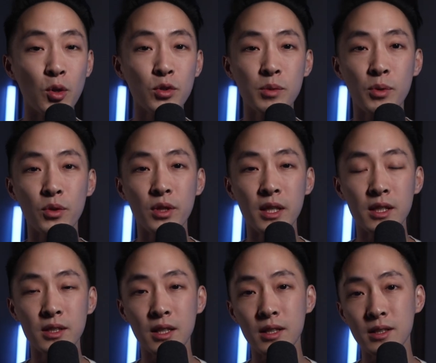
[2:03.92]
multiple
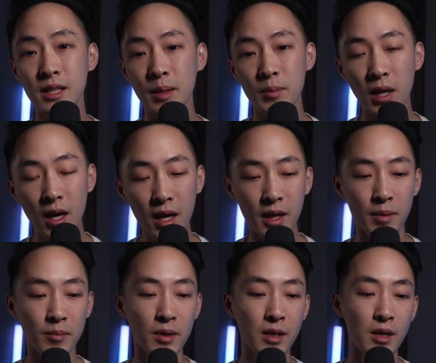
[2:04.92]
things at the same
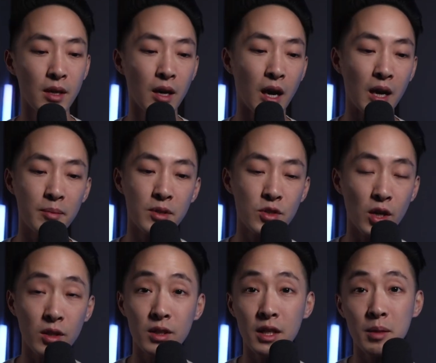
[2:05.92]
time. I've been
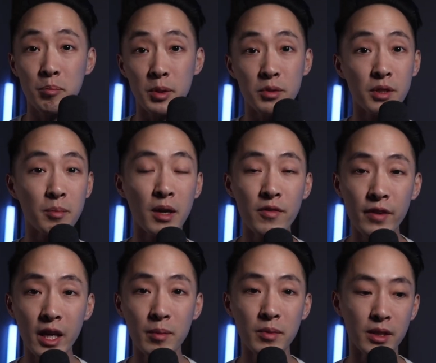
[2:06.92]
juggling building my
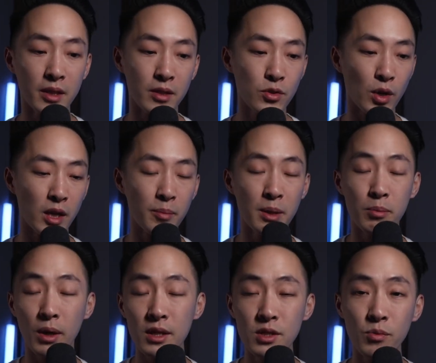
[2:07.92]
family, trying to be
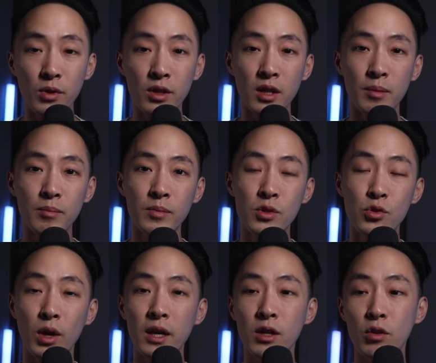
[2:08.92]
present with them,
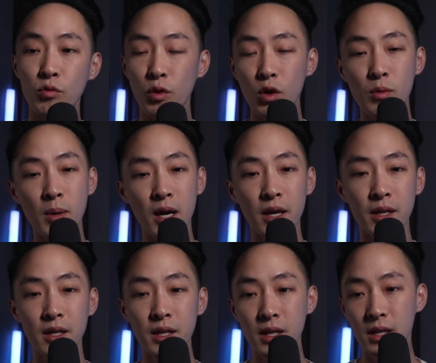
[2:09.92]
trying to grow
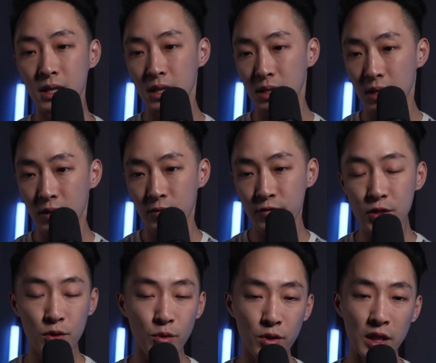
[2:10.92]
my
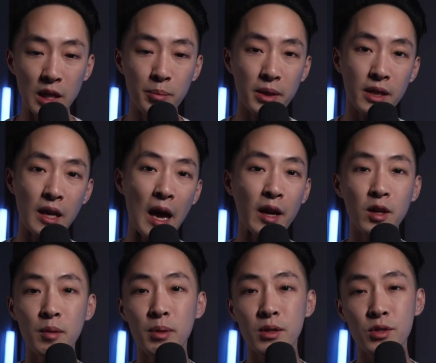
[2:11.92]
physical therapy and
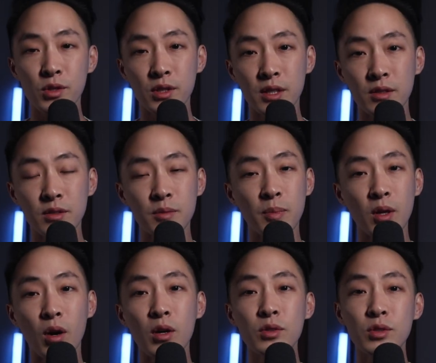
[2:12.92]
acupuncture skills, but
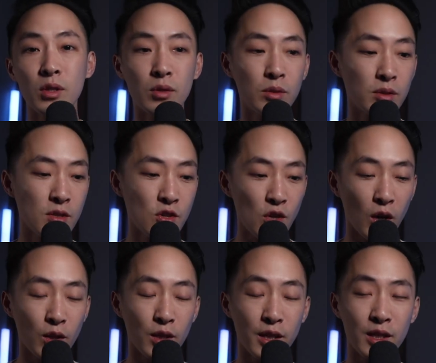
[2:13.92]
also
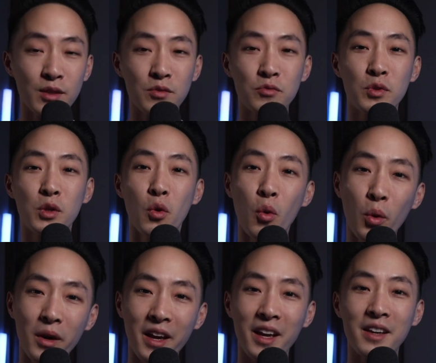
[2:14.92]
juggling
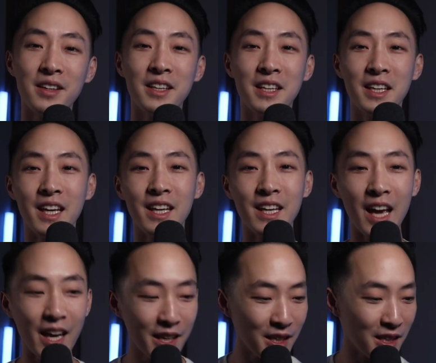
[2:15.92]
recording and
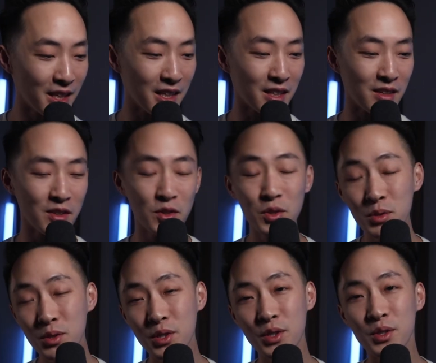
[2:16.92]
editing the
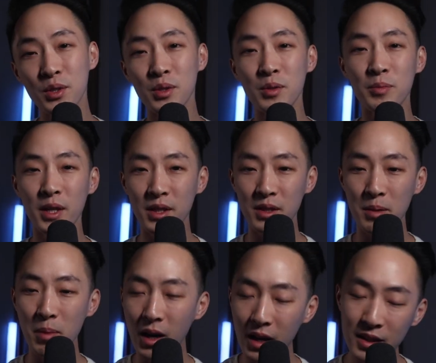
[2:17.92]
YouTube and
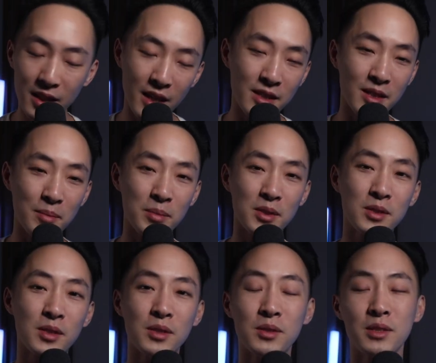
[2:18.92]
the podcast
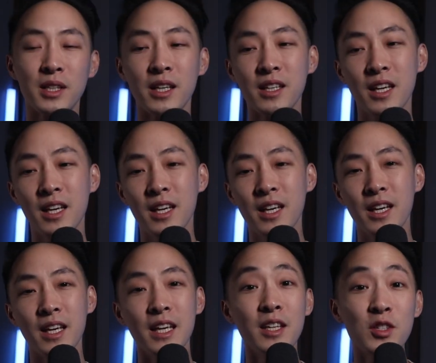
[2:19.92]
episodes and
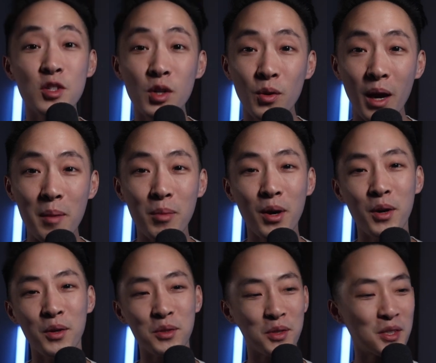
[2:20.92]
Instagram
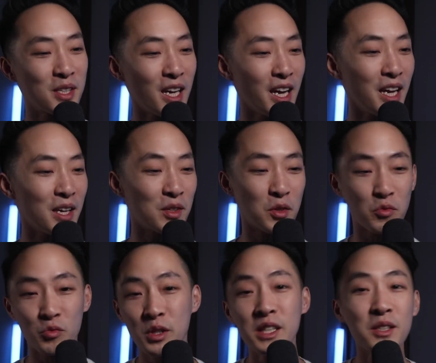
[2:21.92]
posts
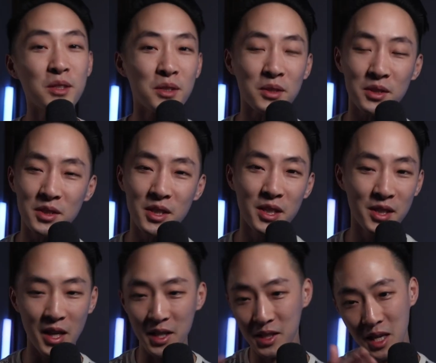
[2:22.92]
and reels
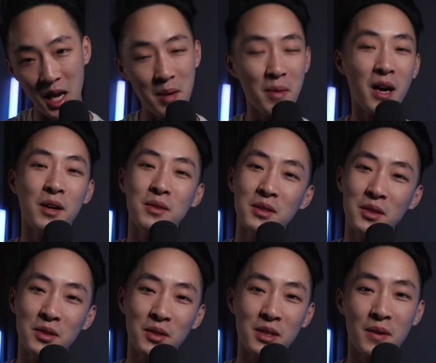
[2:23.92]
that came out, you
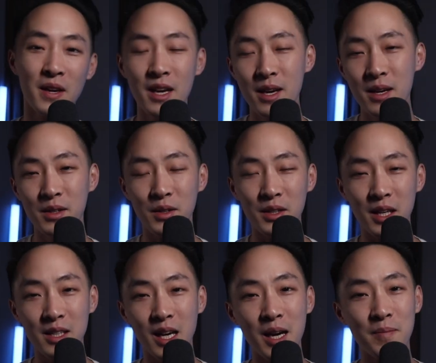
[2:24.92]
know, during during
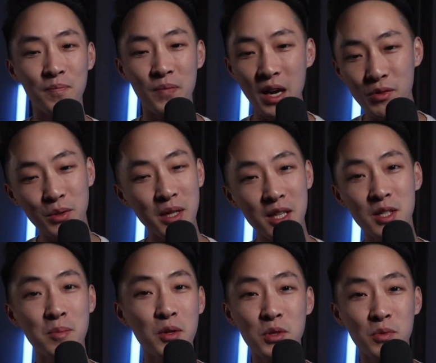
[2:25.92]
that time. Everyone has
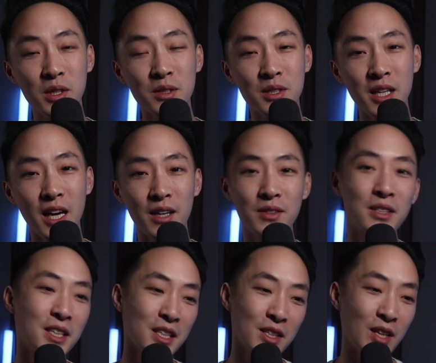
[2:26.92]
to post reels now,
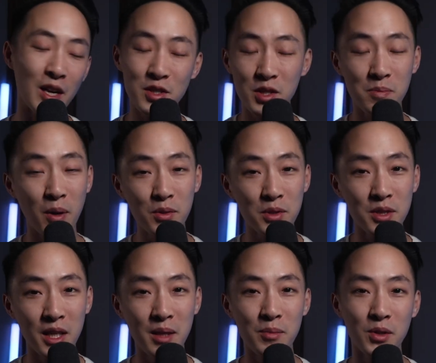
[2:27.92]
not just
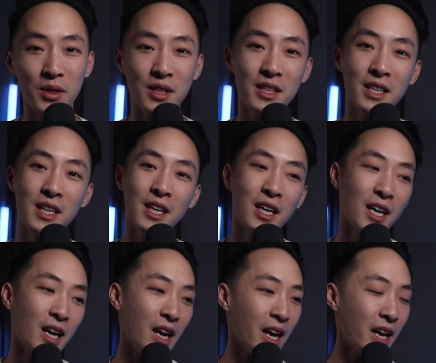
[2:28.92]
posts anymore.
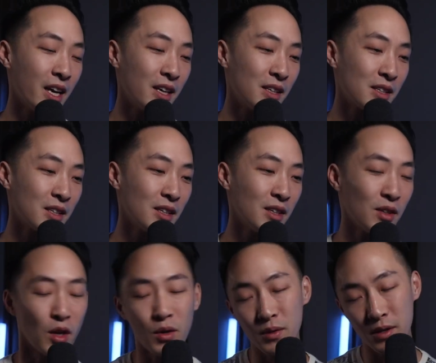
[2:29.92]
And,
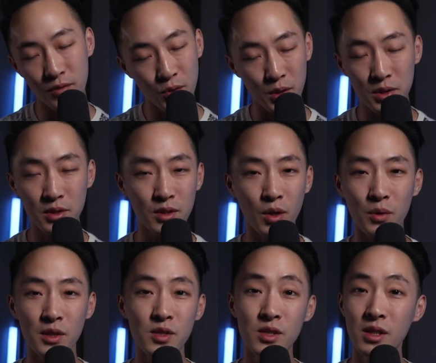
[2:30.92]
you know, of course,
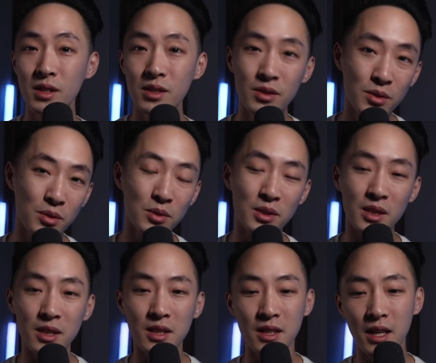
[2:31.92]
going to CEUs
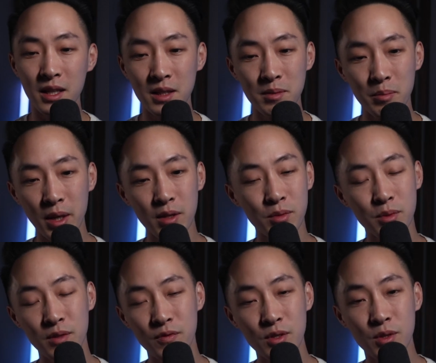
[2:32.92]
and getting better
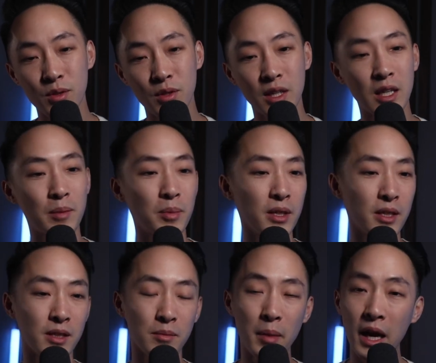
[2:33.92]
with physical
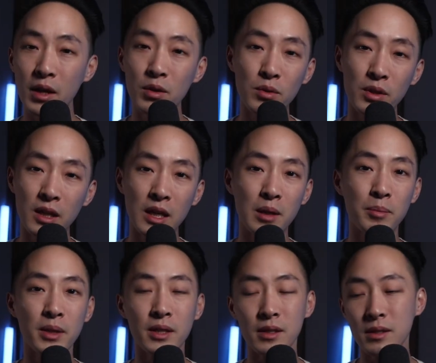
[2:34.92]
therapy and manual
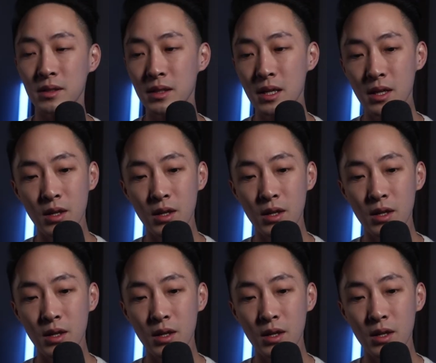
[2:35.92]
therapy and